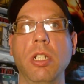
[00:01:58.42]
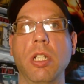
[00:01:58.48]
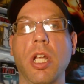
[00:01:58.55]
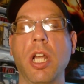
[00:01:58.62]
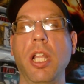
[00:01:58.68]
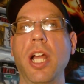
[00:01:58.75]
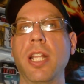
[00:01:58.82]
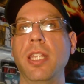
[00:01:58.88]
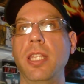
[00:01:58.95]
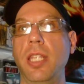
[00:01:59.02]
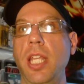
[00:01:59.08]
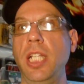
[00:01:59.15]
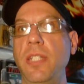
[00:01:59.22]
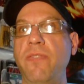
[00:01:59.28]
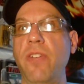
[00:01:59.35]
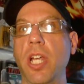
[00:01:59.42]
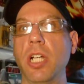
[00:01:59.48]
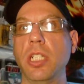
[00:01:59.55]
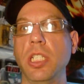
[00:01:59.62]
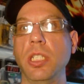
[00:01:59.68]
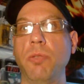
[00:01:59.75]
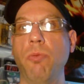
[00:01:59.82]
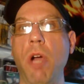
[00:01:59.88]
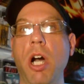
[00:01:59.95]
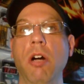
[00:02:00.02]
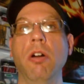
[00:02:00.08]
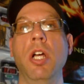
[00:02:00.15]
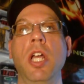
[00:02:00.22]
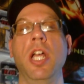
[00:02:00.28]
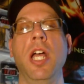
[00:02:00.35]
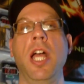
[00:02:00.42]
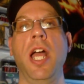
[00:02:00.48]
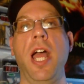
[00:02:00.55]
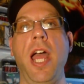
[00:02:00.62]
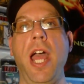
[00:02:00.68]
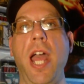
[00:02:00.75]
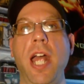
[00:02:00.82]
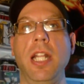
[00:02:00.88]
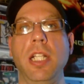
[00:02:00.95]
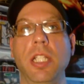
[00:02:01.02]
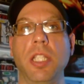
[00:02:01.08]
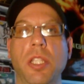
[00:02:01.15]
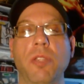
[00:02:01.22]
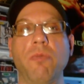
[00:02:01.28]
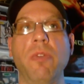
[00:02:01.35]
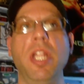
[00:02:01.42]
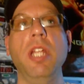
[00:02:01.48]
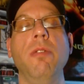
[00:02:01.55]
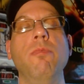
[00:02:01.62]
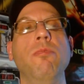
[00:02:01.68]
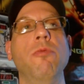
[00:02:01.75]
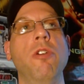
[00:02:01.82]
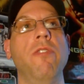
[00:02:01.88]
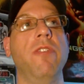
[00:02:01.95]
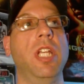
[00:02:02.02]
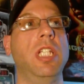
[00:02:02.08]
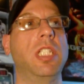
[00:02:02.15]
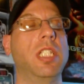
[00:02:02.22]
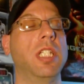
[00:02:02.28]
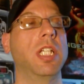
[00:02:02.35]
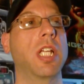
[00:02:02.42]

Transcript: collect these figures as well, and three movies